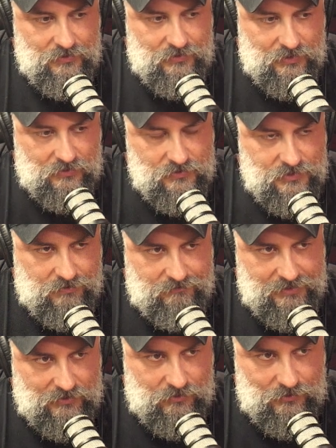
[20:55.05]
I think there's an
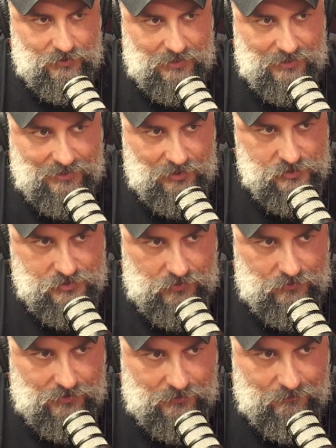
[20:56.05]
event going on in
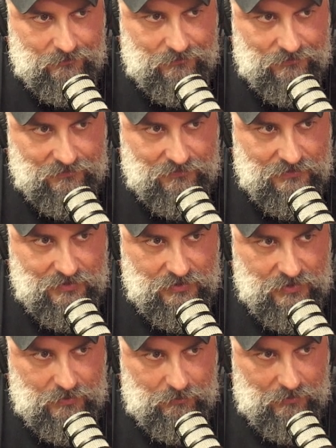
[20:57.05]
Arizona
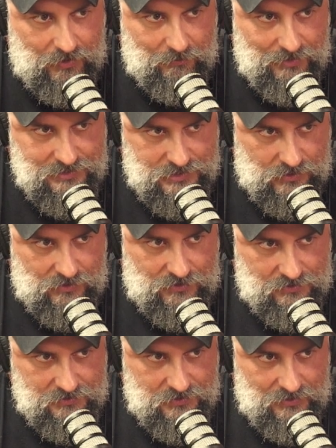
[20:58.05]
at Minutemen
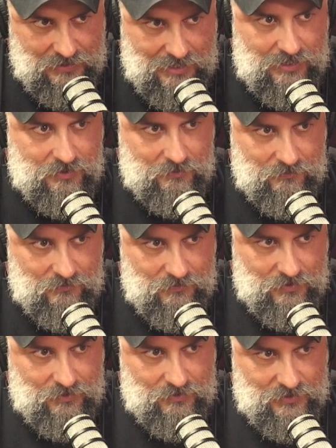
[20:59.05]
Cigars. Yeah. Adam,
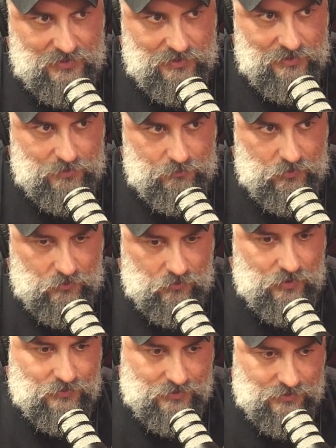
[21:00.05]
our
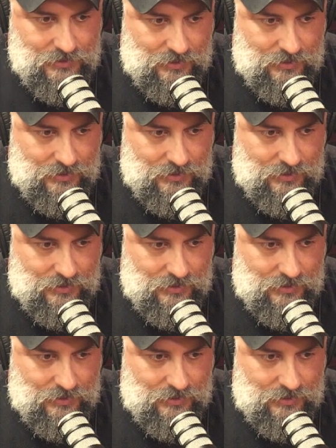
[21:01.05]
broker out there,